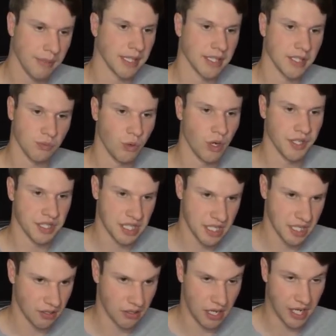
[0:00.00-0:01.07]
make this one
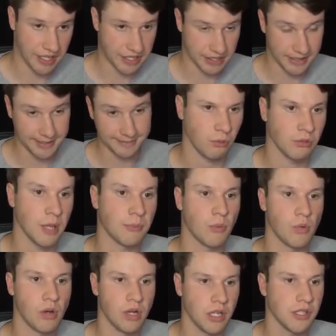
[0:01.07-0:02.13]
tier, honestly.
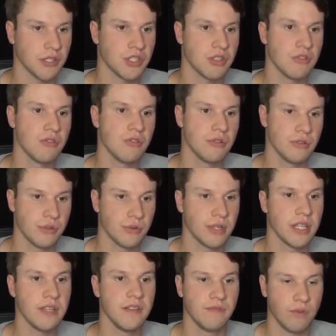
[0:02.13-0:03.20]
Number 1, 2,
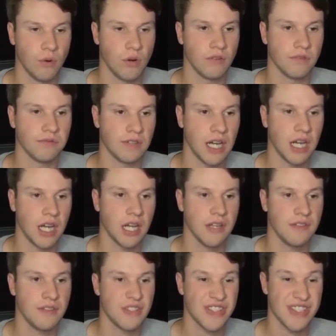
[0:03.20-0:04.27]
3, 4,
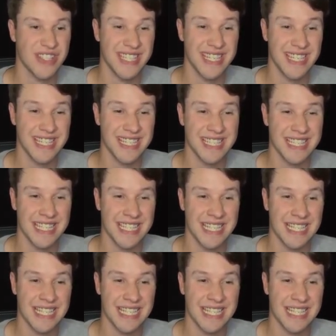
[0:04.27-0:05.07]
5, 6.